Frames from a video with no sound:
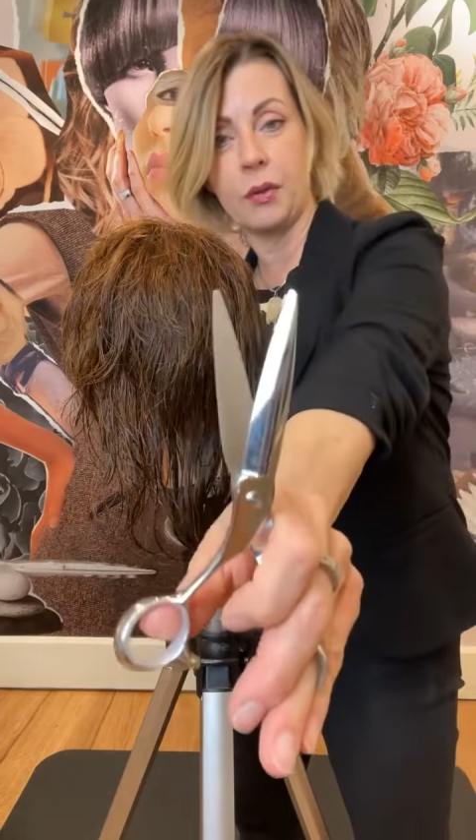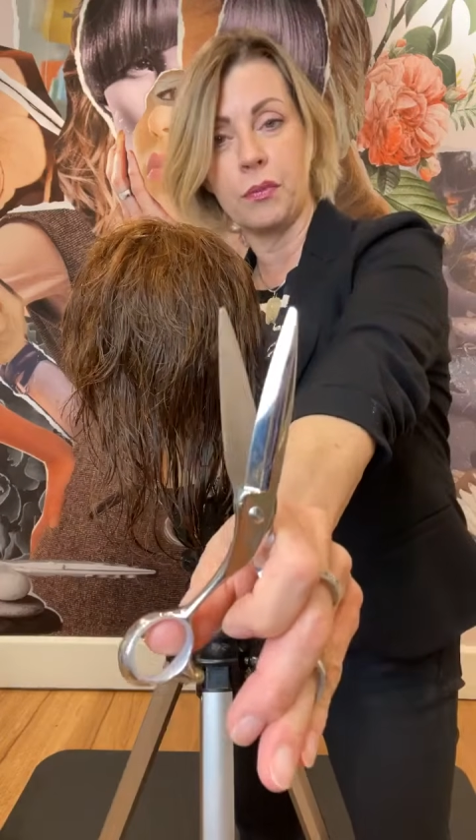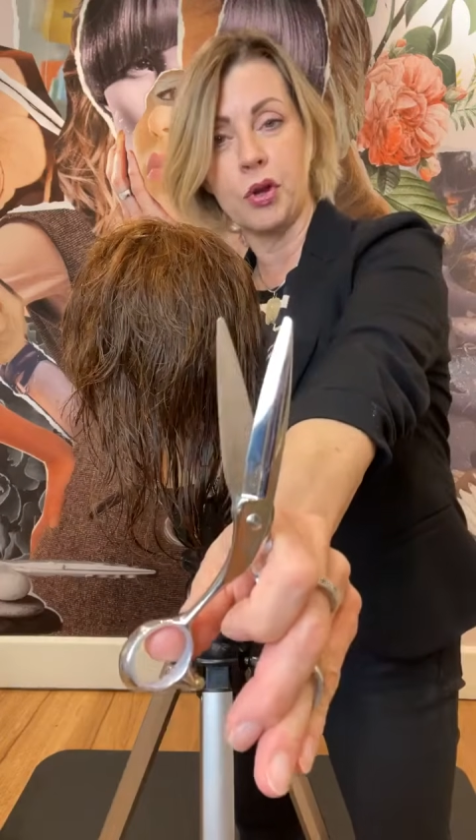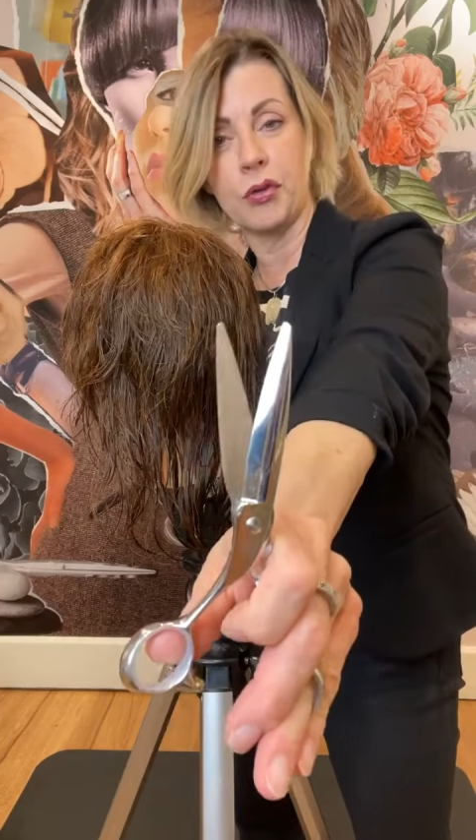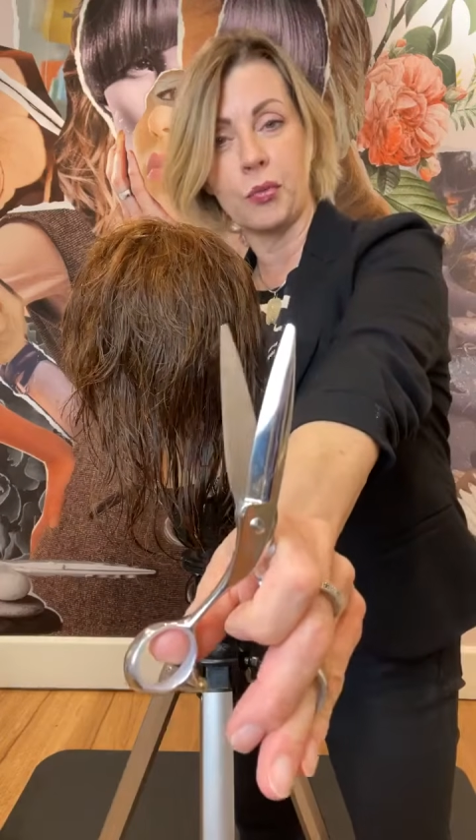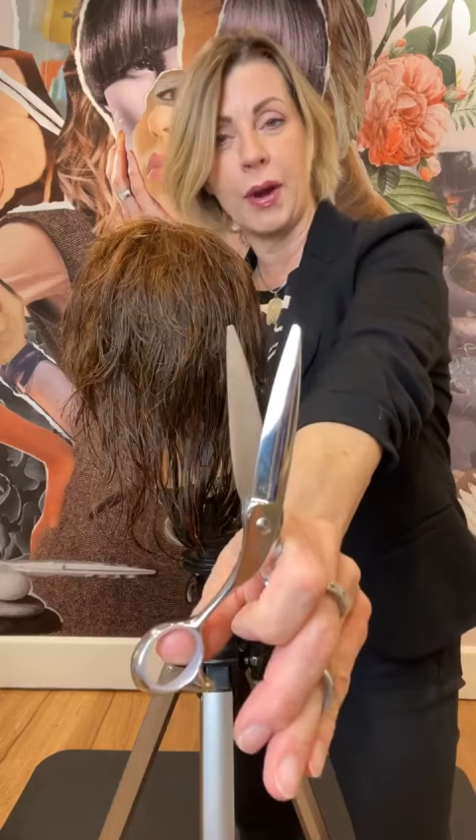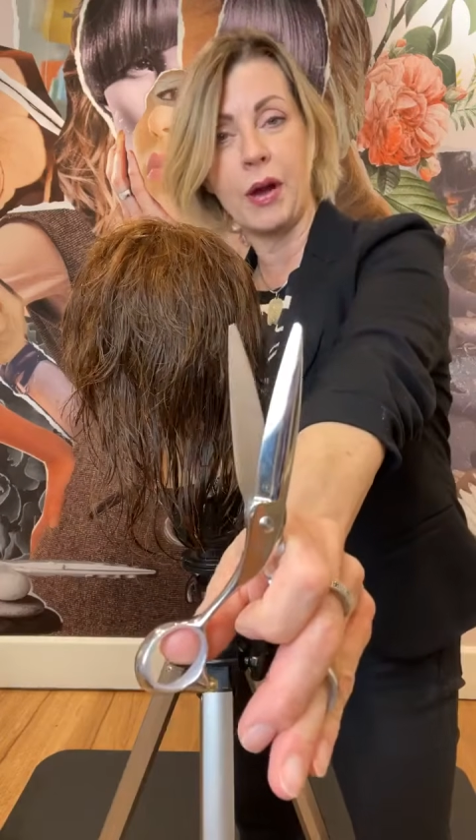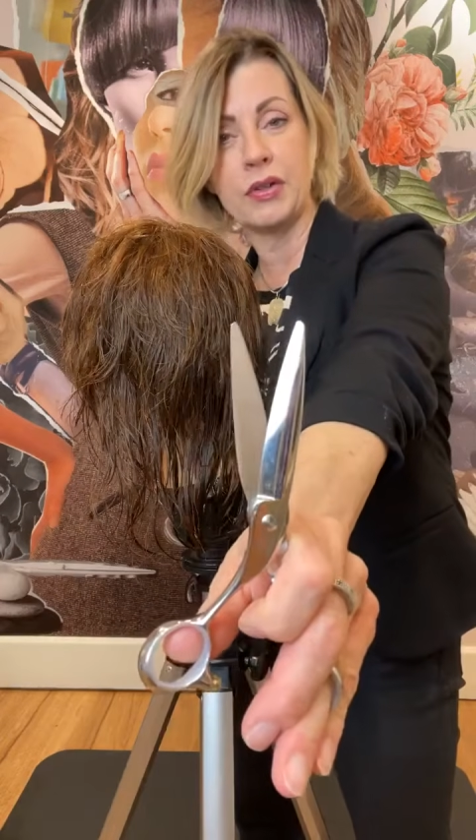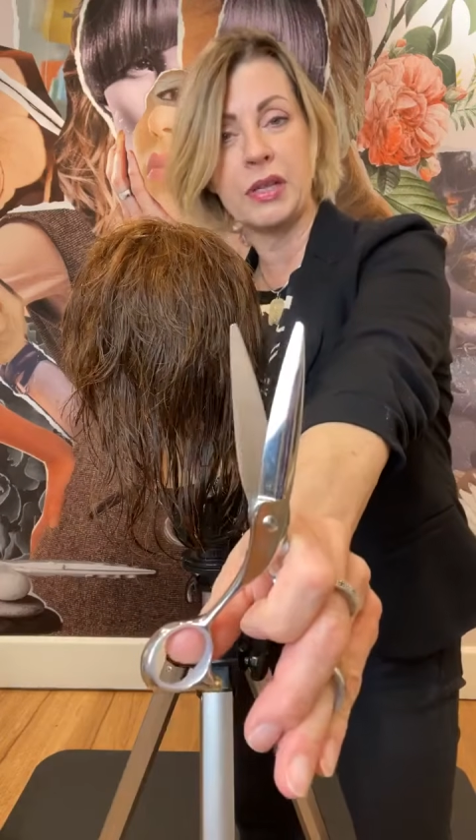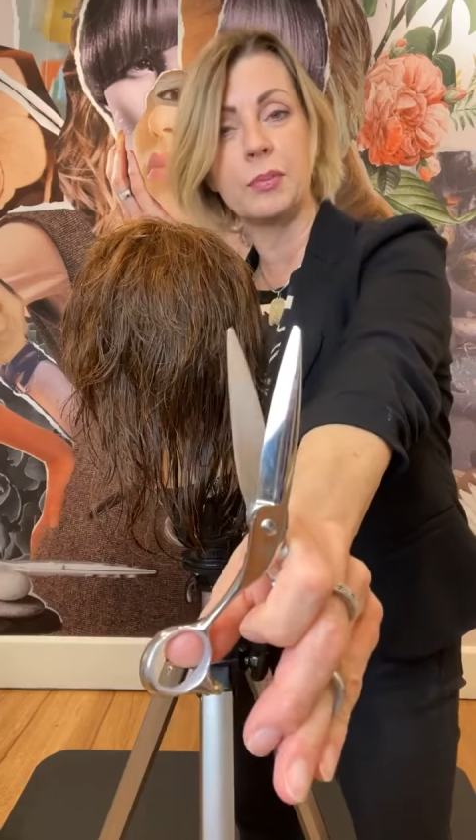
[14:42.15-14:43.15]
the
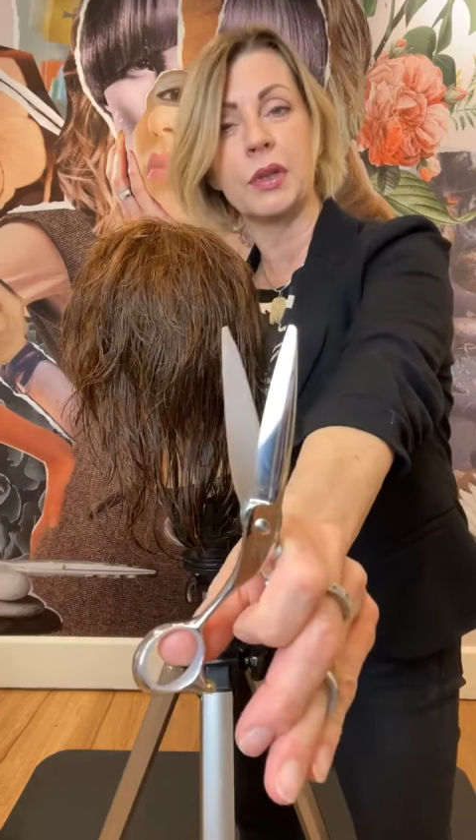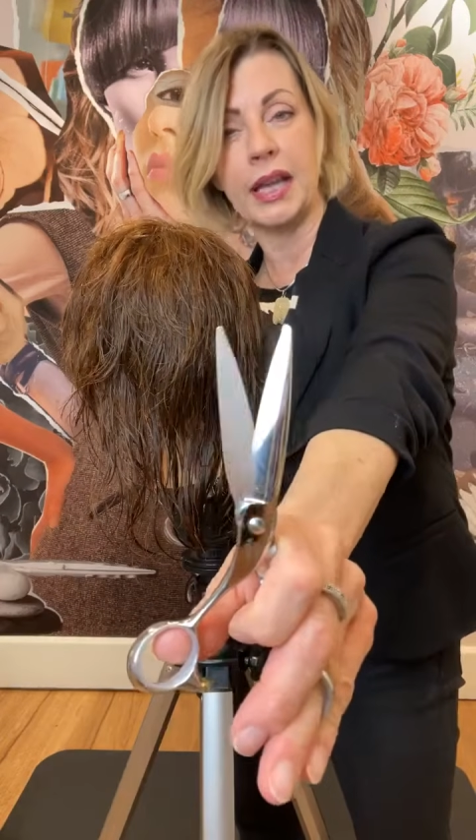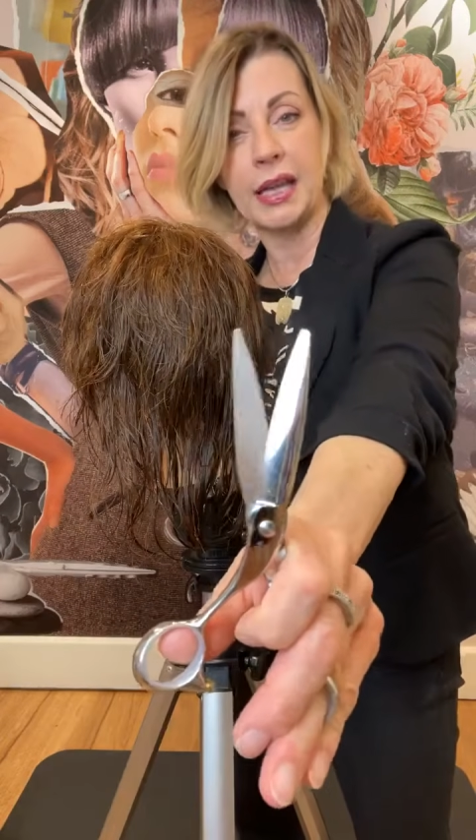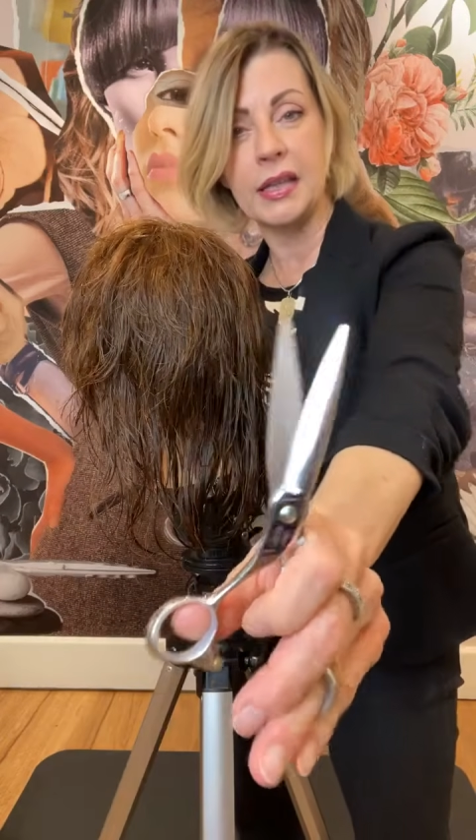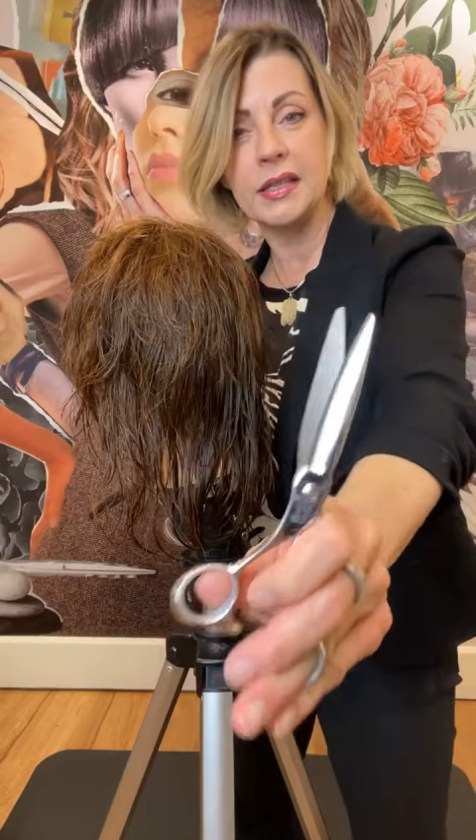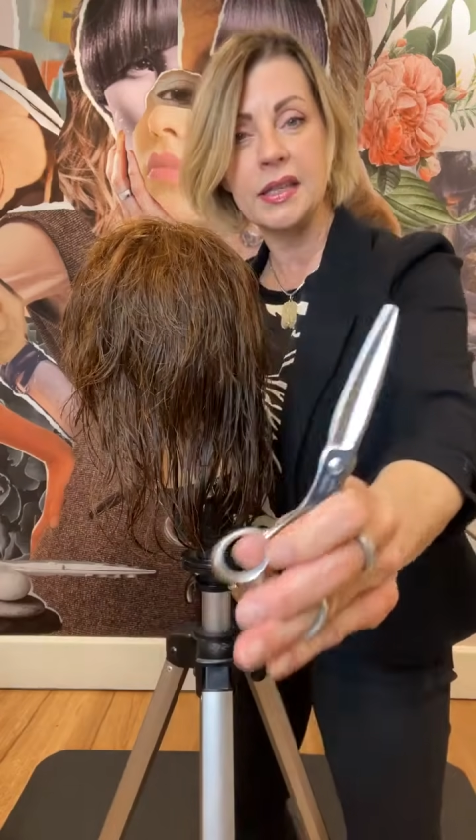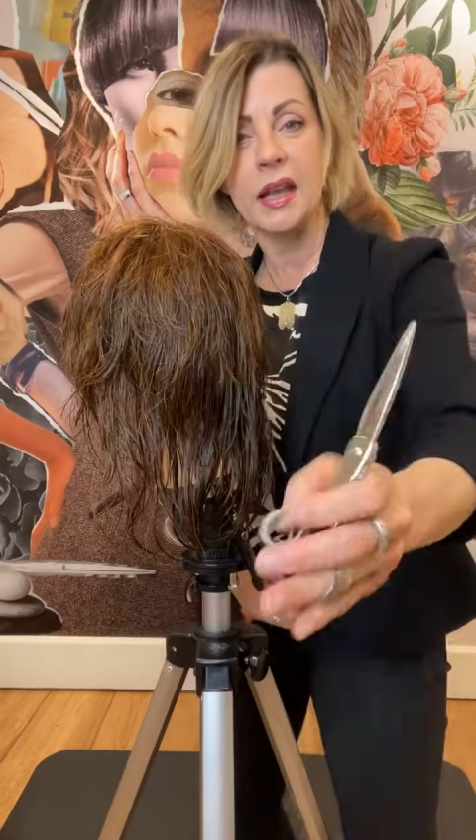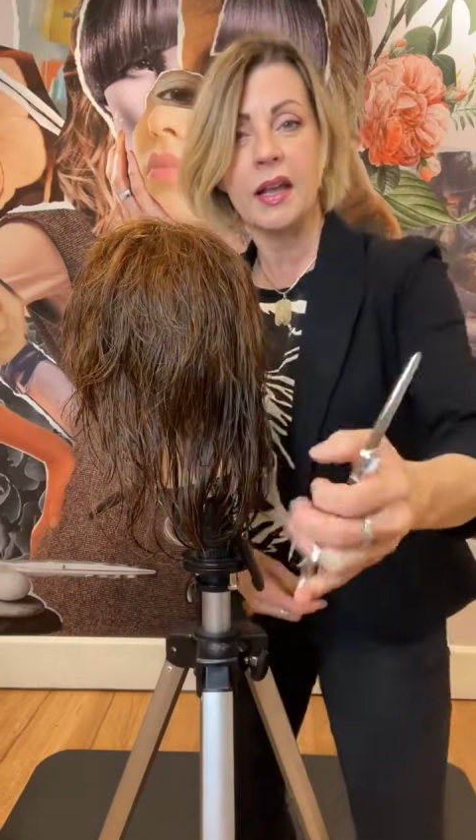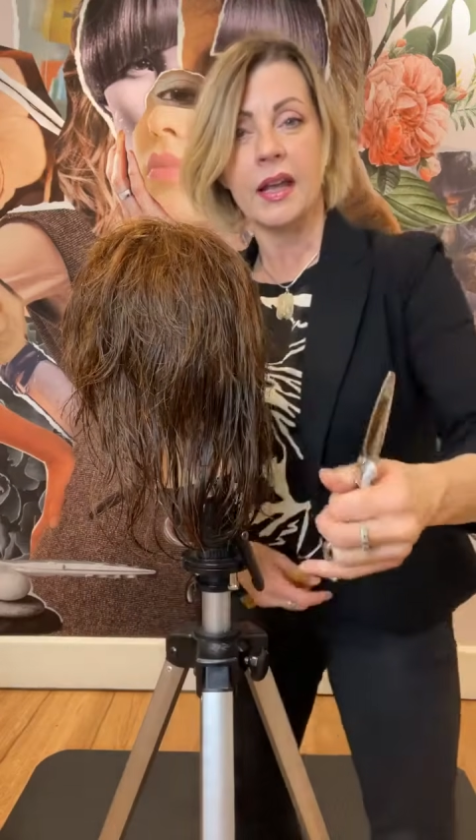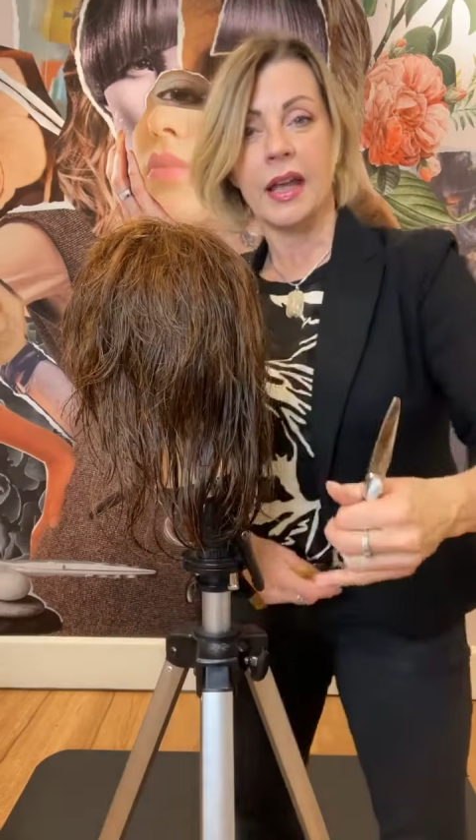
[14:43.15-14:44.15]
rounded blades,